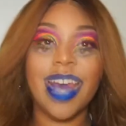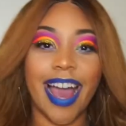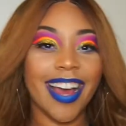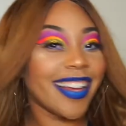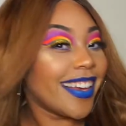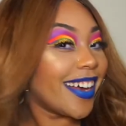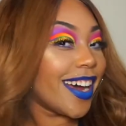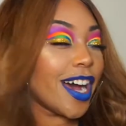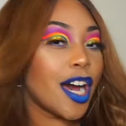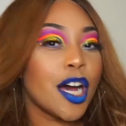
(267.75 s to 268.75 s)
Yeah.
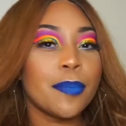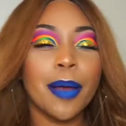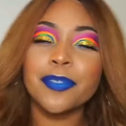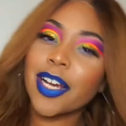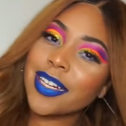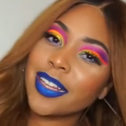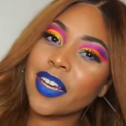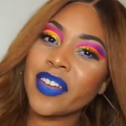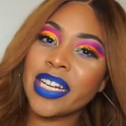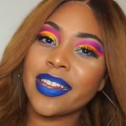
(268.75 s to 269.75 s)
I'm trying to
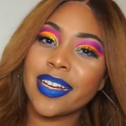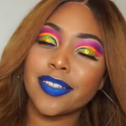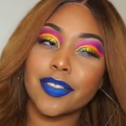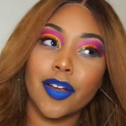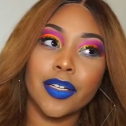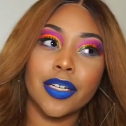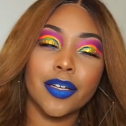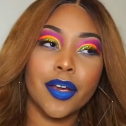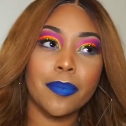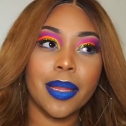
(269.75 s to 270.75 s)
think of anything else y'all need to
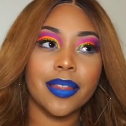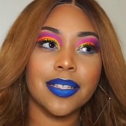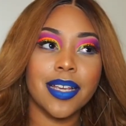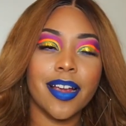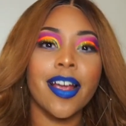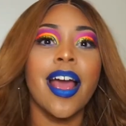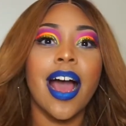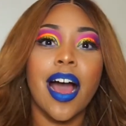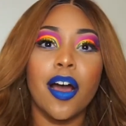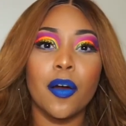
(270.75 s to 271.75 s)
know about this hair.
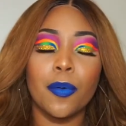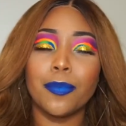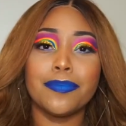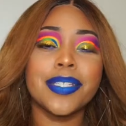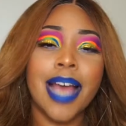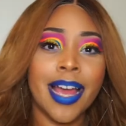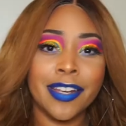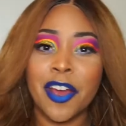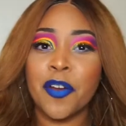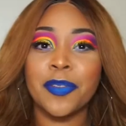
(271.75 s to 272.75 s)
Oh,
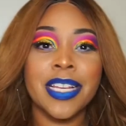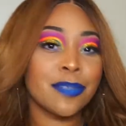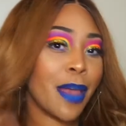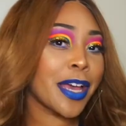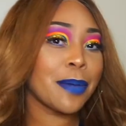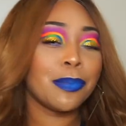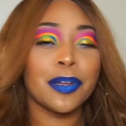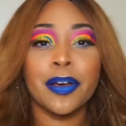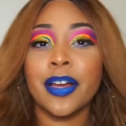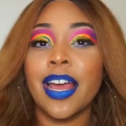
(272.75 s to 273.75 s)
side note, this makeup
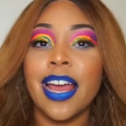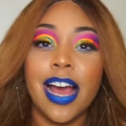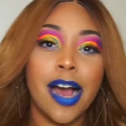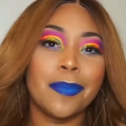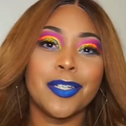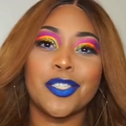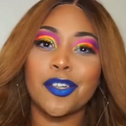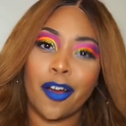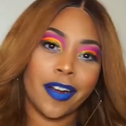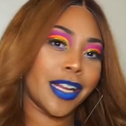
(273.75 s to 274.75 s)
look, it
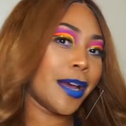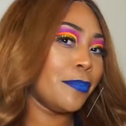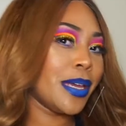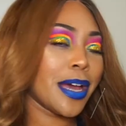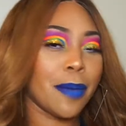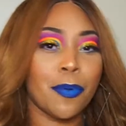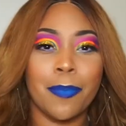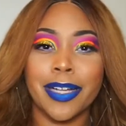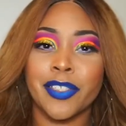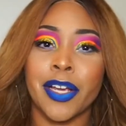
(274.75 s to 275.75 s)
should already be up on
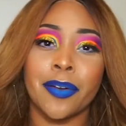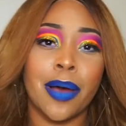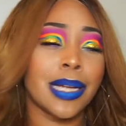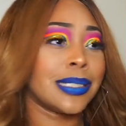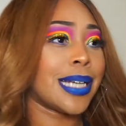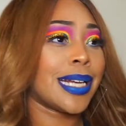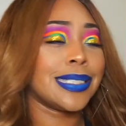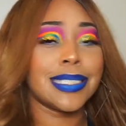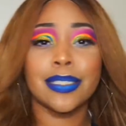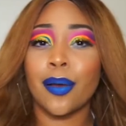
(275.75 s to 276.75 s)
my channel. I
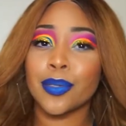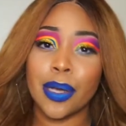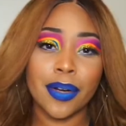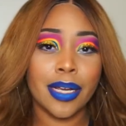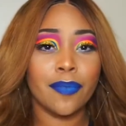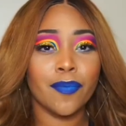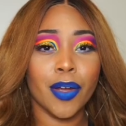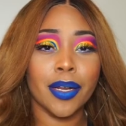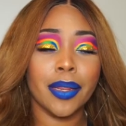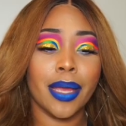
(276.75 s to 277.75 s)
decided, since I was already in
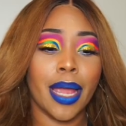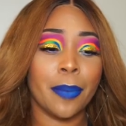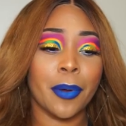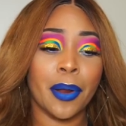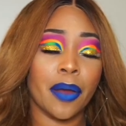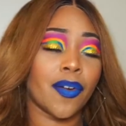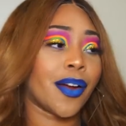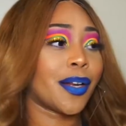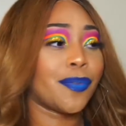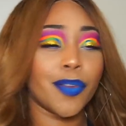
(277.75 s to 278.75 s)
front of the camera and I
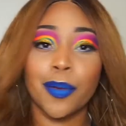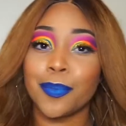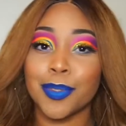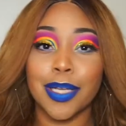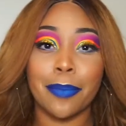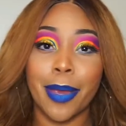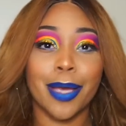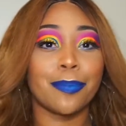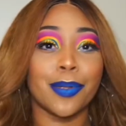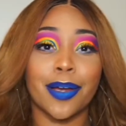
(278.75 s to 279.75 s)
already filmed a
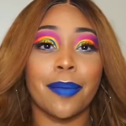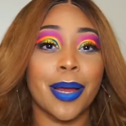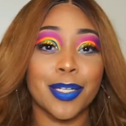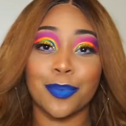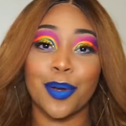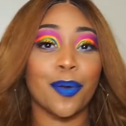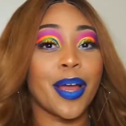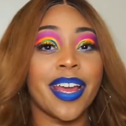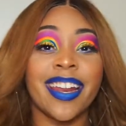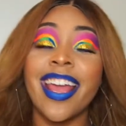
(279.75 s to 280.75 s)
makeup look, I might as well go
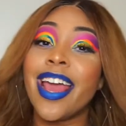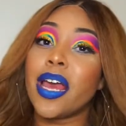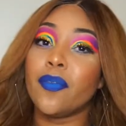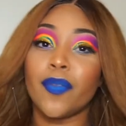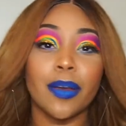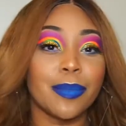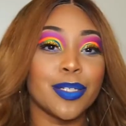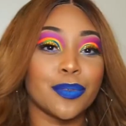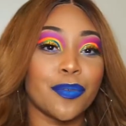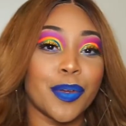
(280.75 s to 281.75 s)
ahead and film
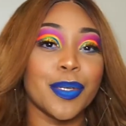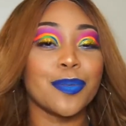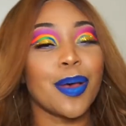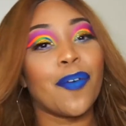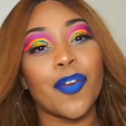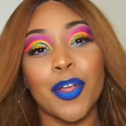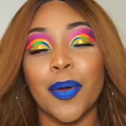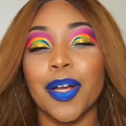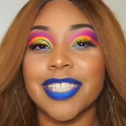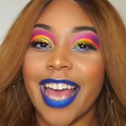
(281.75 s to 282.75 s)
this review as well for
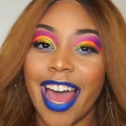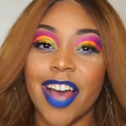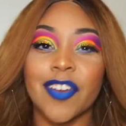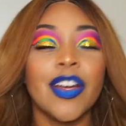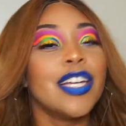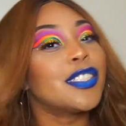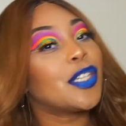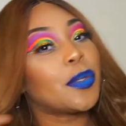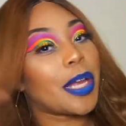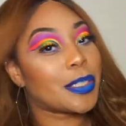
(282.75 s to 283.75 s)
you all to have.
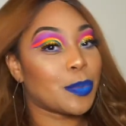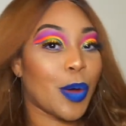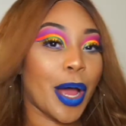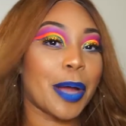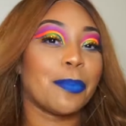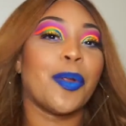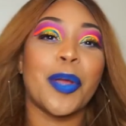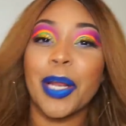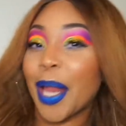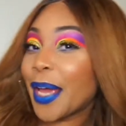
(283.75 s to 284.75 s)
So that's why I'm
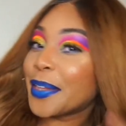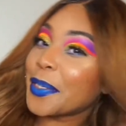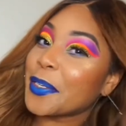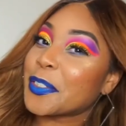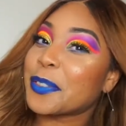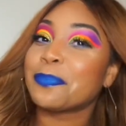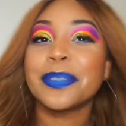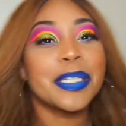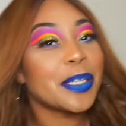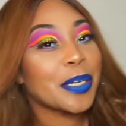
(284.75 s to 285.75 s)
looking like this,
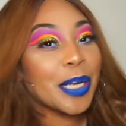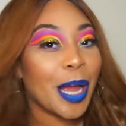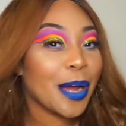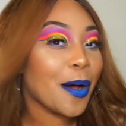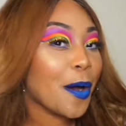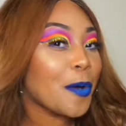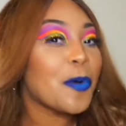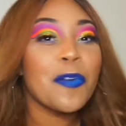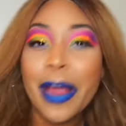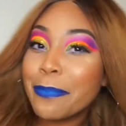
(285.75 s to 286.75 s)
looking like a
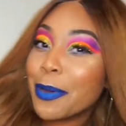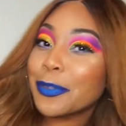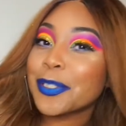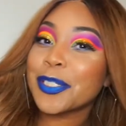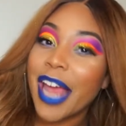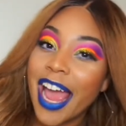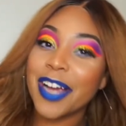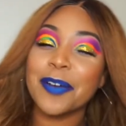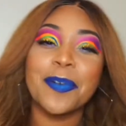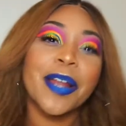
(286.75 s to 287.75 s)
whole rainbow
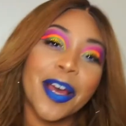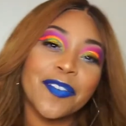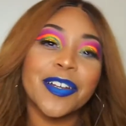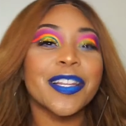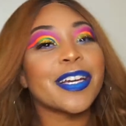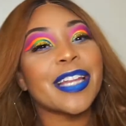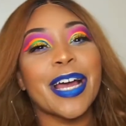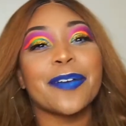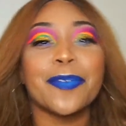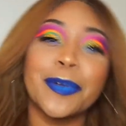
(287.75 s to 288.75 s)
snack or whatever, looking
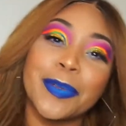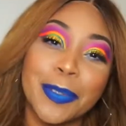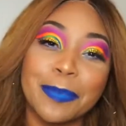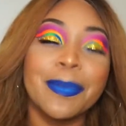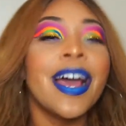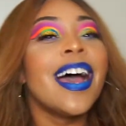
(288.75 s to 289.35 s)
like a Fruit Loop.